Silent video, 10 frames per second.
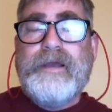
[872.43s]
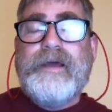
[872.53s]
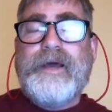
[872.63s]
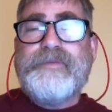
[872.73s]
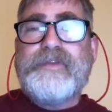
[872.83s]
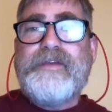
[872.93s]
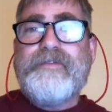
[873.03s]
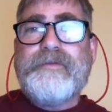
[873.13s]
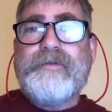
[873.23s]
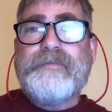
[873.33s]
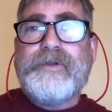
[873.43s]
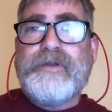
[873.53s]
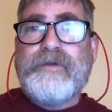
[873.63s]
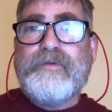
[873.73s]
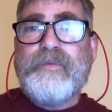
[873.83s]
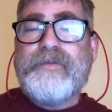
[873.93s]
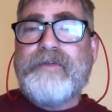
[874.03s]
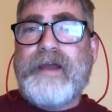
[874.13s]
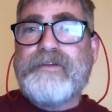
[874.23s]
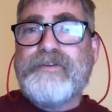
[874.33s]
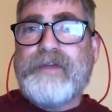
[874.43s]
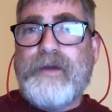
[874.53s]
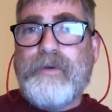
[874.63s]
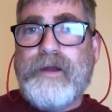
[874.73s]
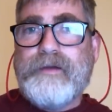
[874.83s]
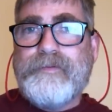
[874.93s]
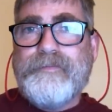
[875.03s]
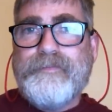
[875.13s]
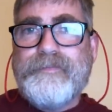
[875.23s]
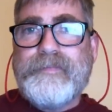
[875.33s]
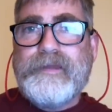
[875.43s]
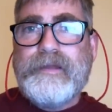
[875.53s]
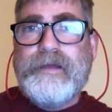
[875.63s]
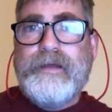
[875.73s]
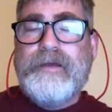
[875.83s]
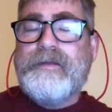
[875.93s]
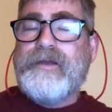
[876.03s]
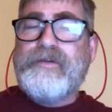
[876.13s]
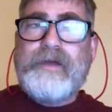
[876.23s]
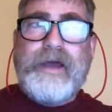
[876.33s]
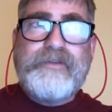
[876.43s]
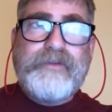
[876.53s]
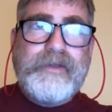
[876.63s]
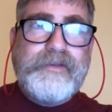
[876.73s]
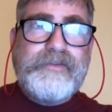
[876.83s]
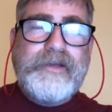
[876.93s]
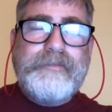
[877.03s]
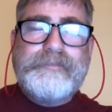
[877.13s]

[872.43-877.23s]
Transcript: I'm Stephen Ben-Nun with Fact News Network. Thank you guys for listening.